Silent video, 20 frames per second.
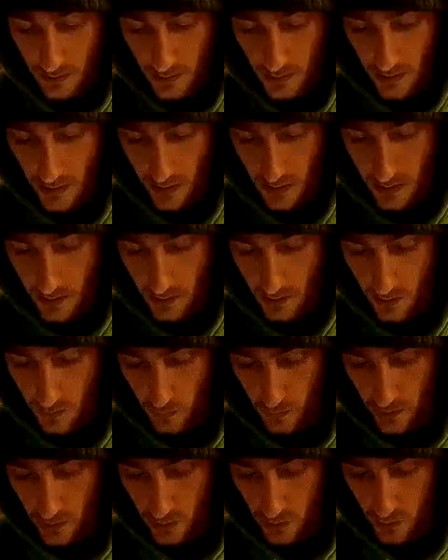And
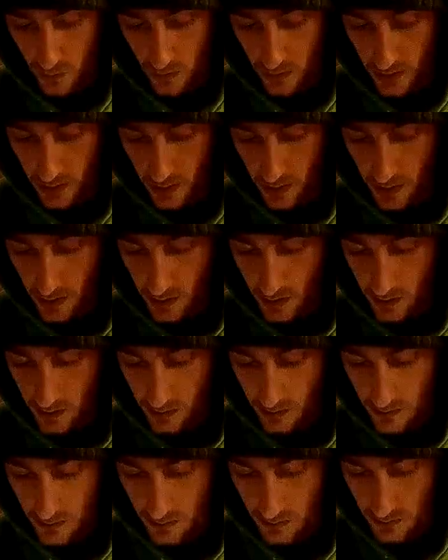we don't want to connect
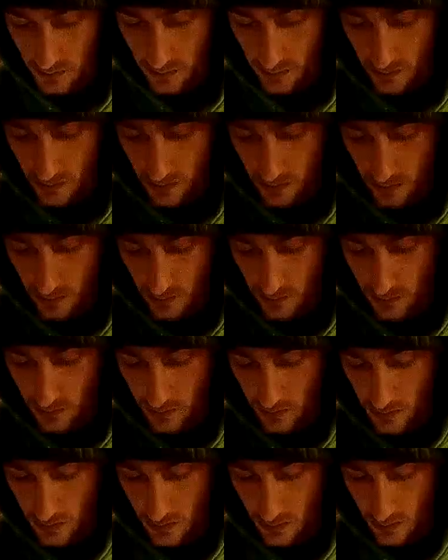to
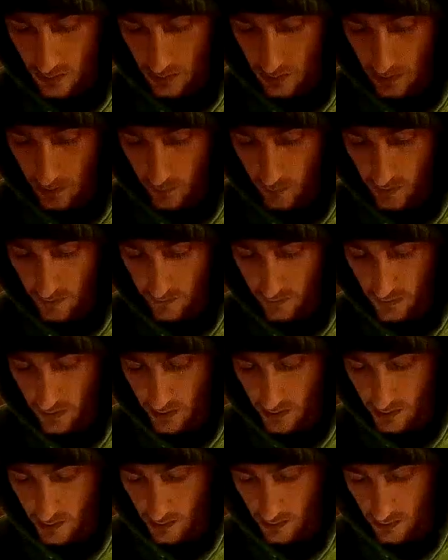that Wi-Fi.
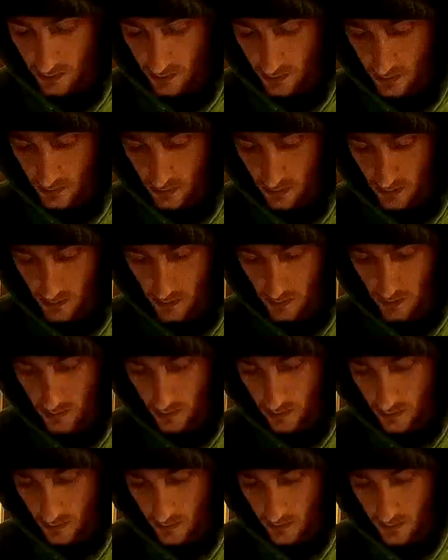
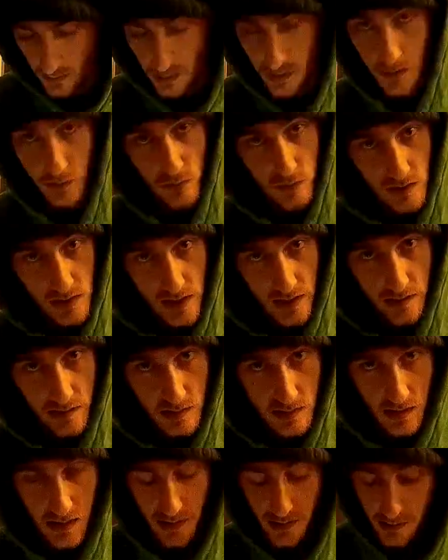It will take a
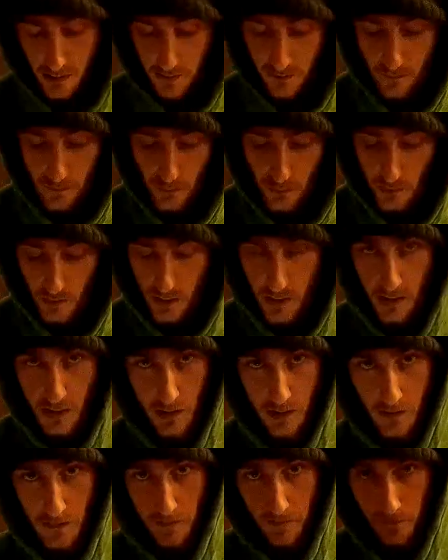second for
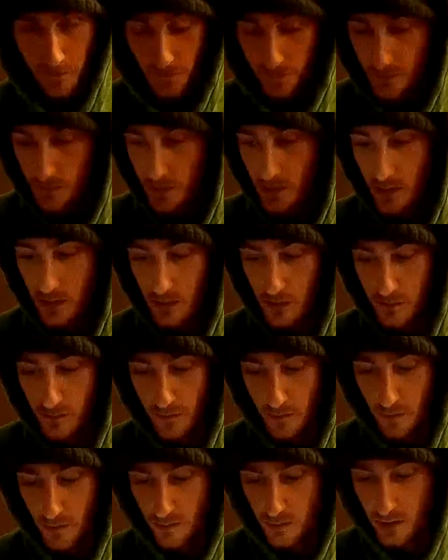your
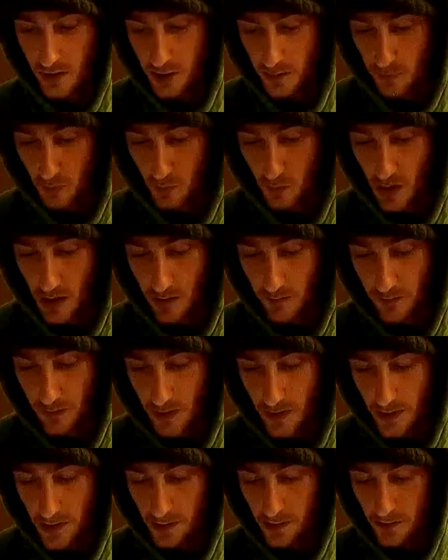phone to pick up the
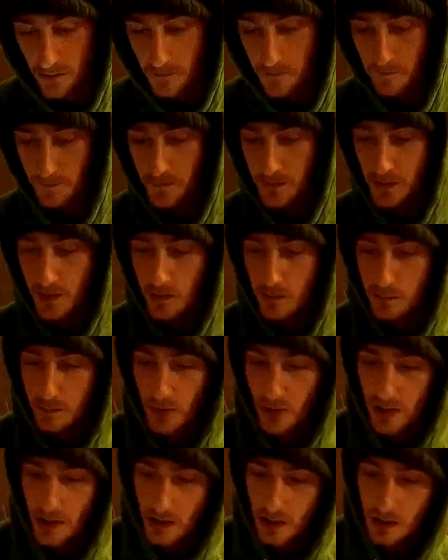Wi-Fi,
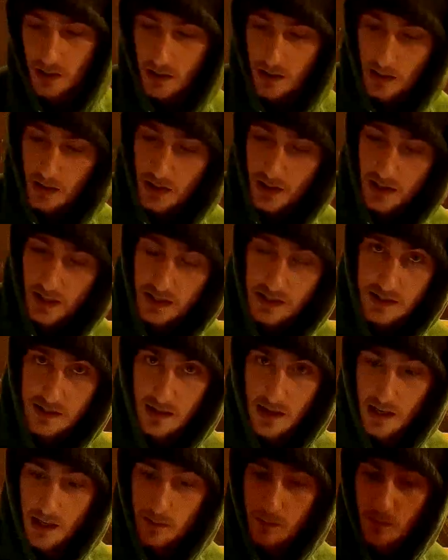but it's
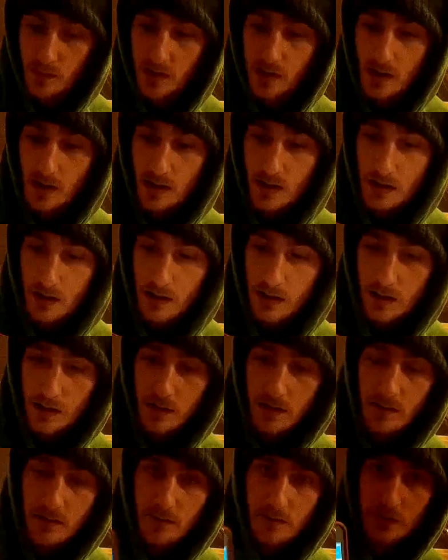named
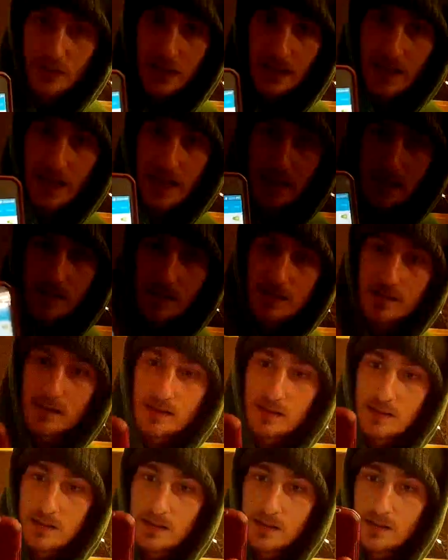
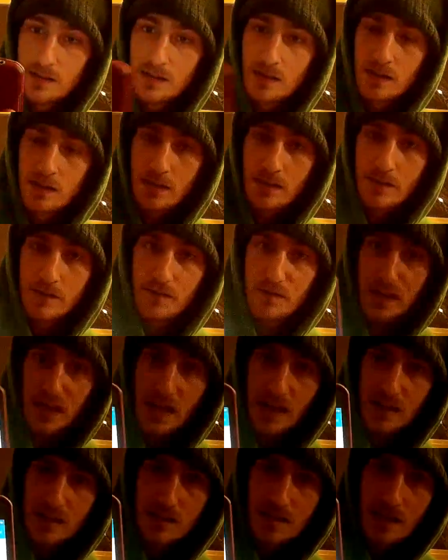VS
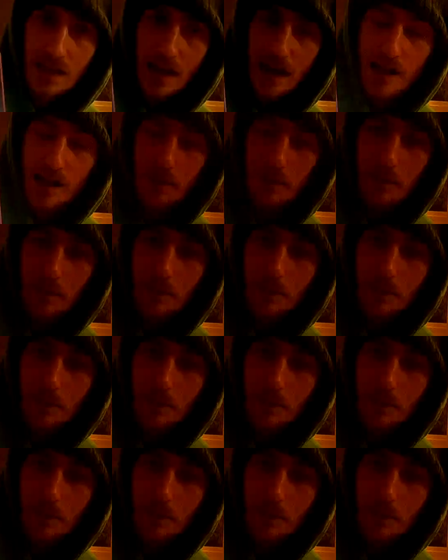Cam